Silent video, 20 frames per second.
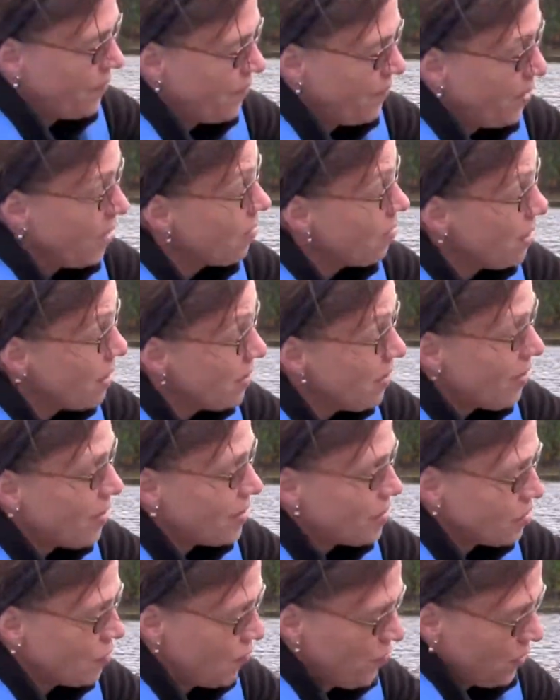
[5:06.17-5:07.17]
very
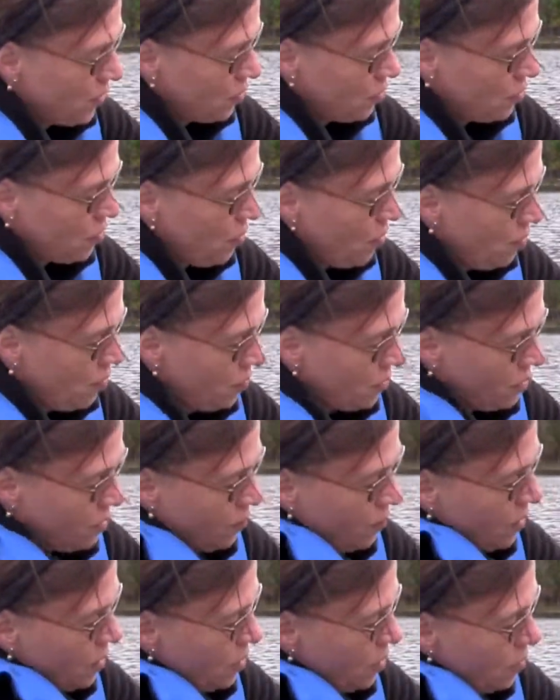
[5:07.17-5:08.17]
large filter cones
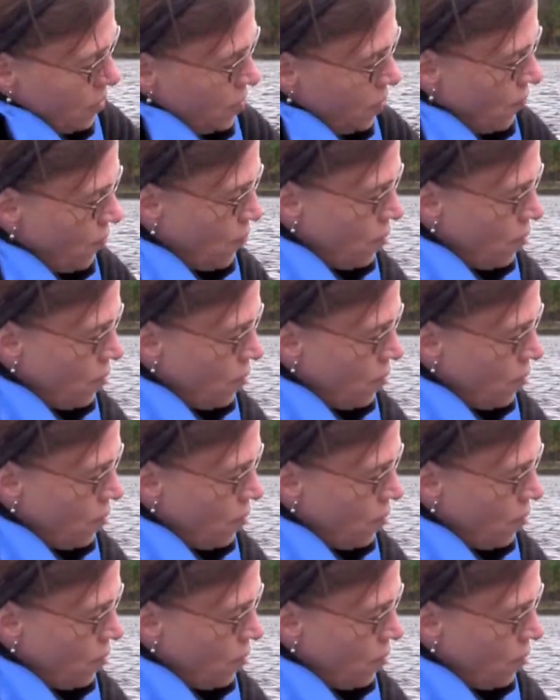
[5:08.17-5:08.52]
that we use